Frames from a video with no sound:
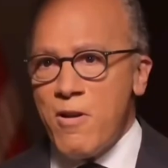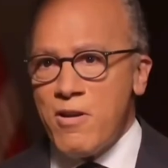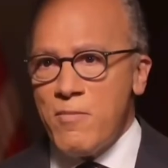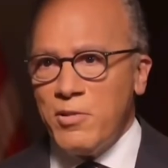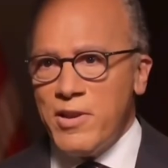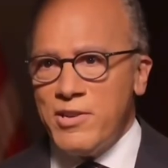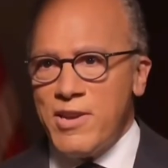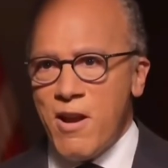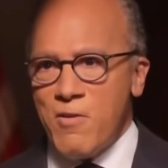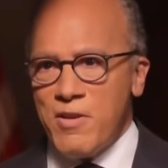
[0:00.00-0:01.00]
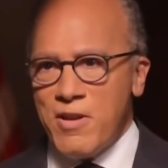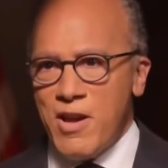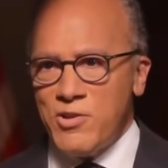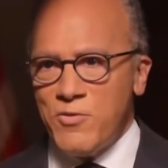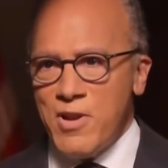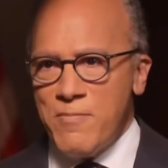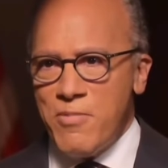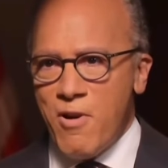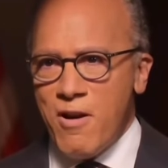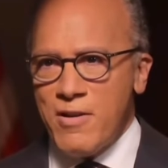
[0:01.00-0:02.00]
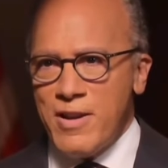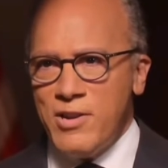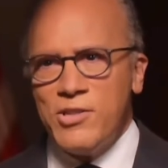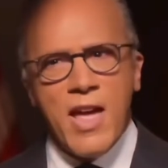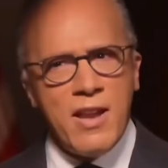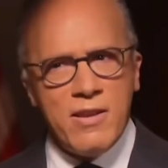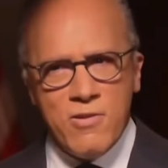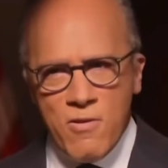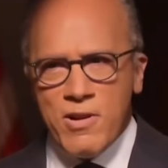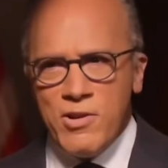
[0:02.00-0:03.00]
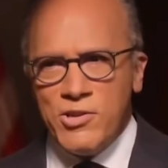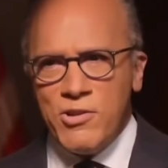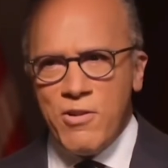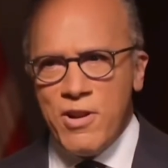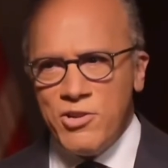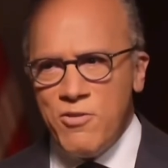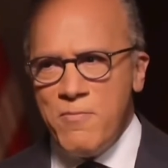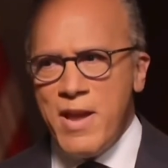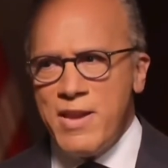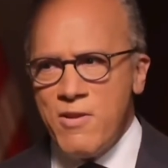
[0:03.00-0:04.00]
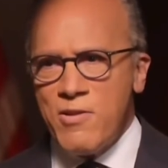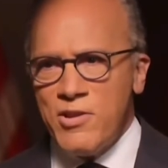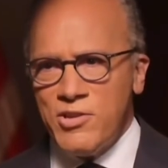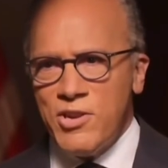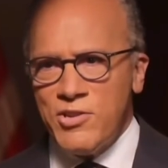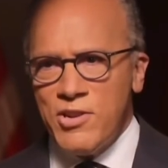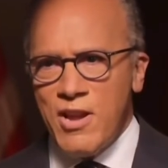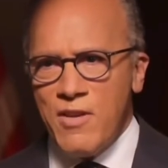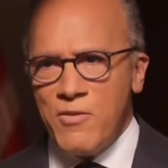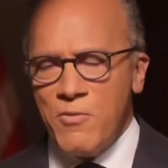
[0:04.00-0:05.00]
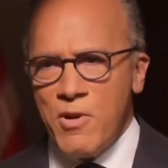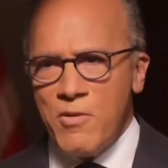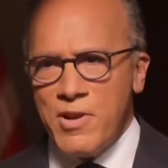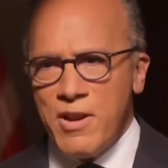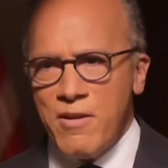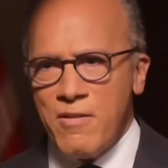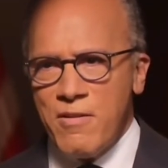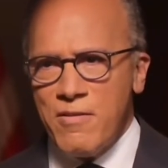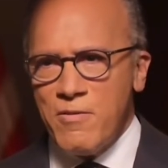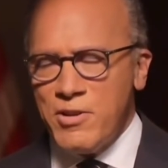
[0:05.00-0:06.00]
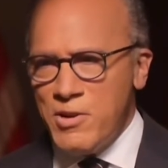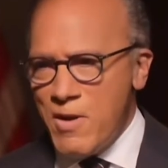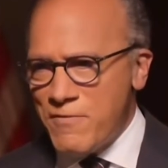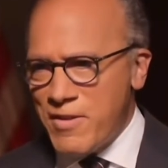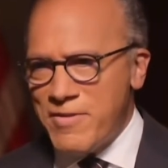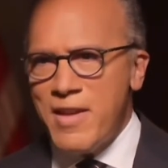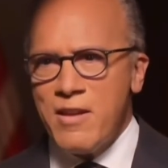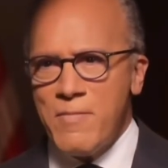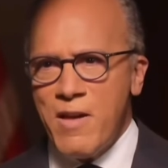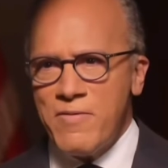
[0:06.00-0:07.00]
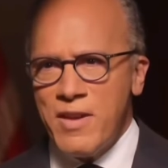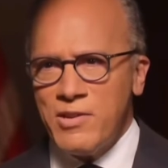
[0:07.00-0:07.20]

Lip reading: arguably tear the country apart. Is that your concern as you make your decision down the road here? Do you have to think about